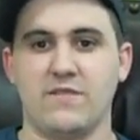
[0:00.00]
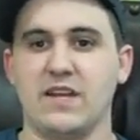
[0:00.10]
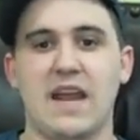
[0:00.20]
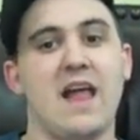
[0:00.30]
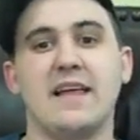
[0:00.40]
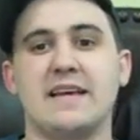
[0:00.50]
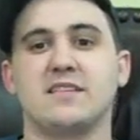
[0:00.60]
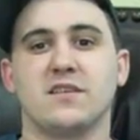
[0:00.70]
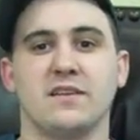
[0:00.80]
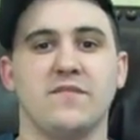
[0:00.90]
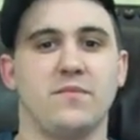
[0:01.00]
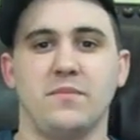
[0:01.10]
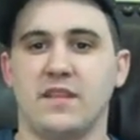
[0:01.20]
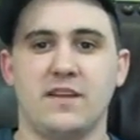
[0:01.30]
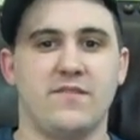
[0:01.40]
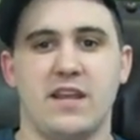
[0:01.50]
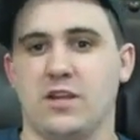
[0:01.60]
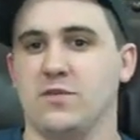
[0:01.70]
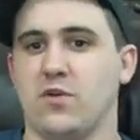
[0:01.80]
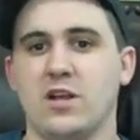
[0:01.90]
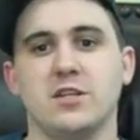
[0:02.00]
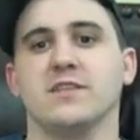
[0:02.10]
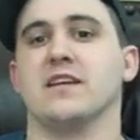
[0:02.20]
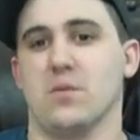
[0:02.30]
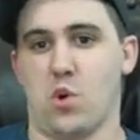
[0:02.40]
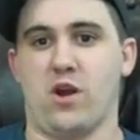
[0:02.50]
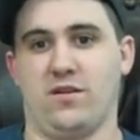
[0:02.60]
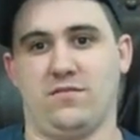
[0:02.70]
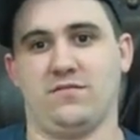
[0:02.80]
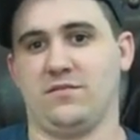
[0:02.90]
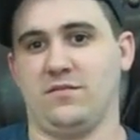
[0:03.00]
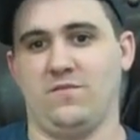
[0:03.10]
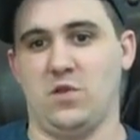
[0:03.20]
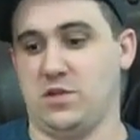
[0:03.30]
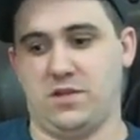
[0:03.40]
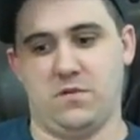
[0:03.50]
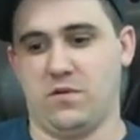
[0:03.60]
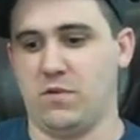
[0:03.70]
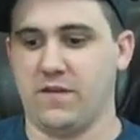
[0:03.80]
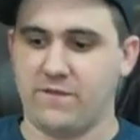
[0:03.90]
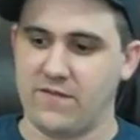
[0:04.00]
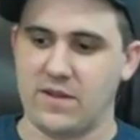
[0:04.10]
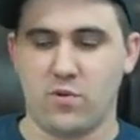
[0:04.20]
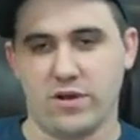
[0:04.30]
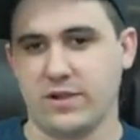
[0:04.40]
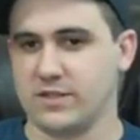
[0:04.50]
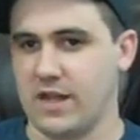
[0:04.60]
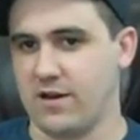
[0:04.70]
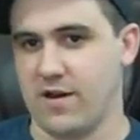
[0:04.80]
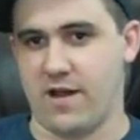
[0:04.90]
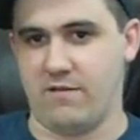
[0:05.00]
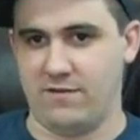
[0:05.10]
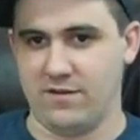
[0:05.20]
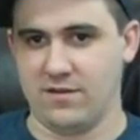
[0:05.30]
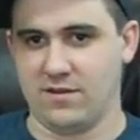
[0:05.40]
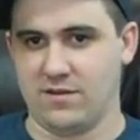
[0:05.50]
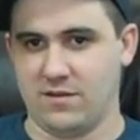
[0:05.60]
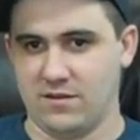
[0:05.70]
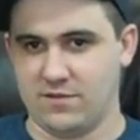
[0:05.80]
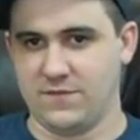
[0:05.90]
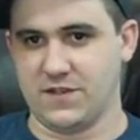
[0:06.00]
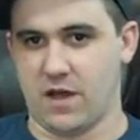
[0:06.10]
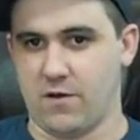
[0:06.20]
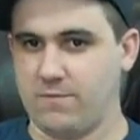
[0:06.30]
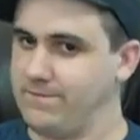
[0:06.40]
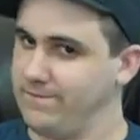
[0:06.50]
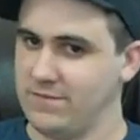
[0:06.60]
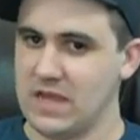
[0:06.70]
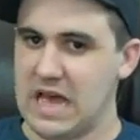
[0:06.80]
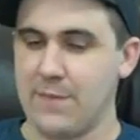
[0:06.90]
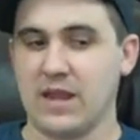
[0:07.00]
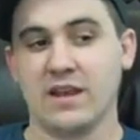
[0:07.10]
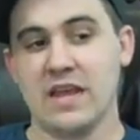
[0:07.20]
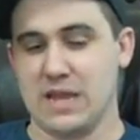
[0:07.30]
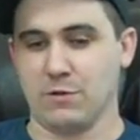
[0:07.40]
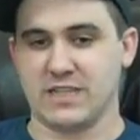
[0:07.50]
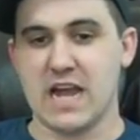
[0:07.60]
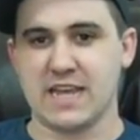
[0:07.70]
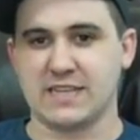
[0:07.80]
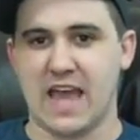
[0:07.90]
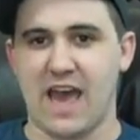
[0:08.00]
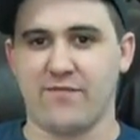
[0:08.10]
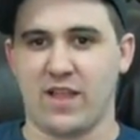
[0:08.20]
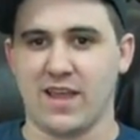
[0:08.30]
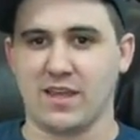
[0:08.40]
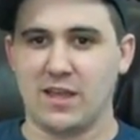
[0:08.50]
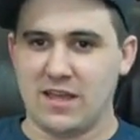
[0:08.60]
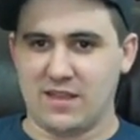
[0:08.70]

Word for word: don't even need allies to give them the divination prescience anymore. You just do it with a 50 point little psyker now. Yeah, that's so, awesome. I mean, it was nice to have like.